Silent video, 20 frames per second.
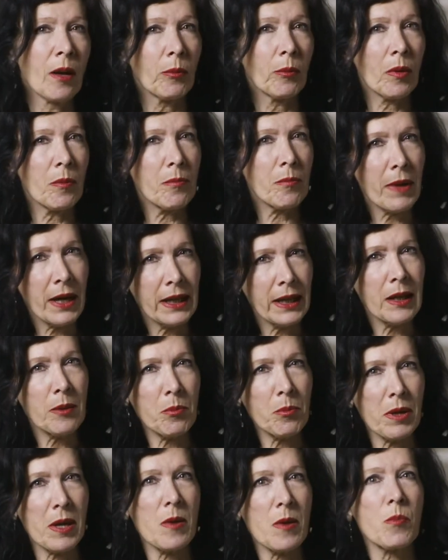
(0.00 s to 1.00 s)
But many
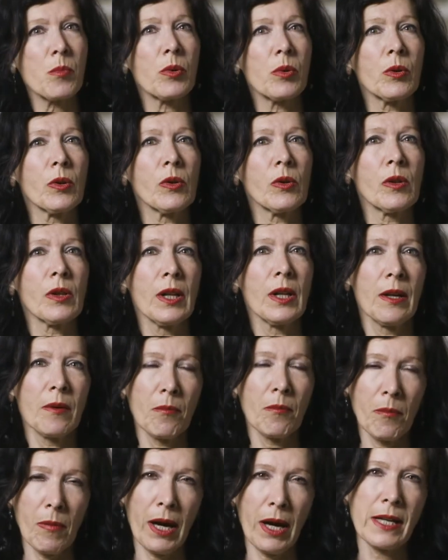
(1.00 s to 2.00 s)
people
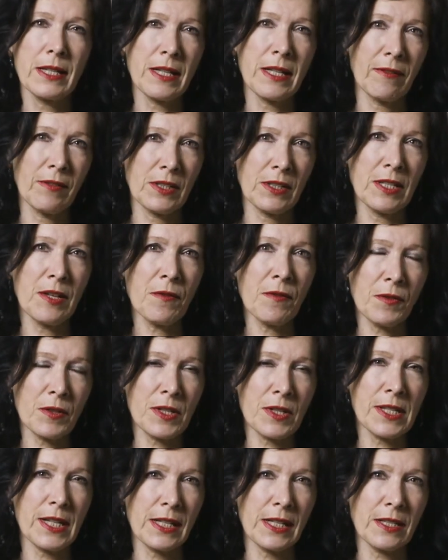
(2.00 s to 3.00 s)
might have a
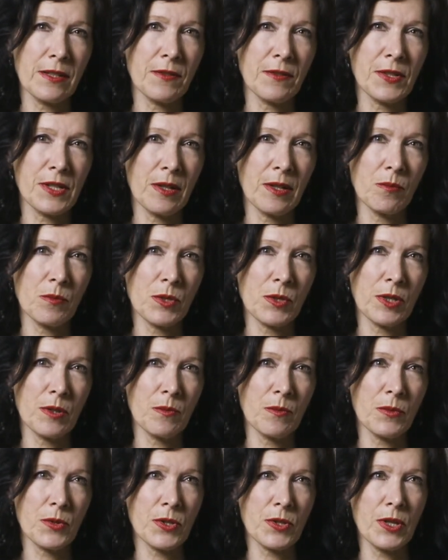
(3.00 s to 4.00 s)
different set of
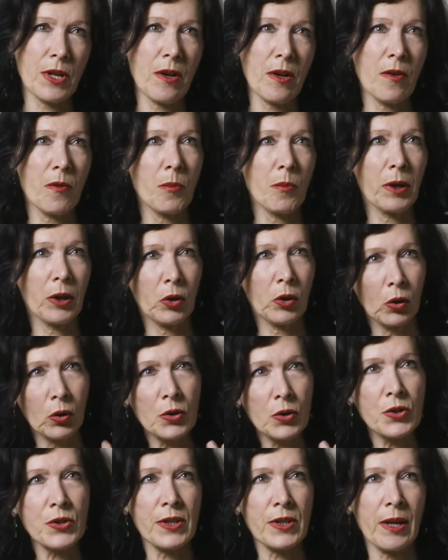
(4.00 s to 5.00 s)
symptoms. So
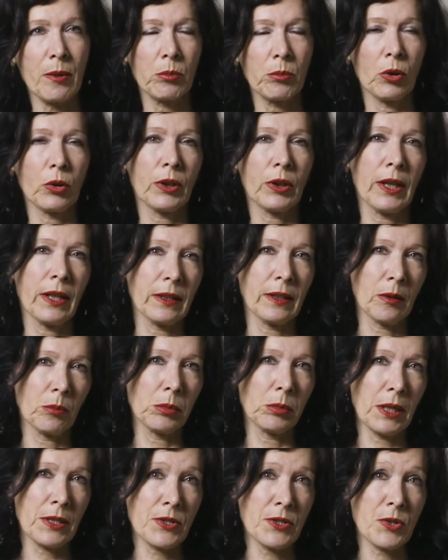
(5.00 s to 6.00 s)
because they're blocking the blood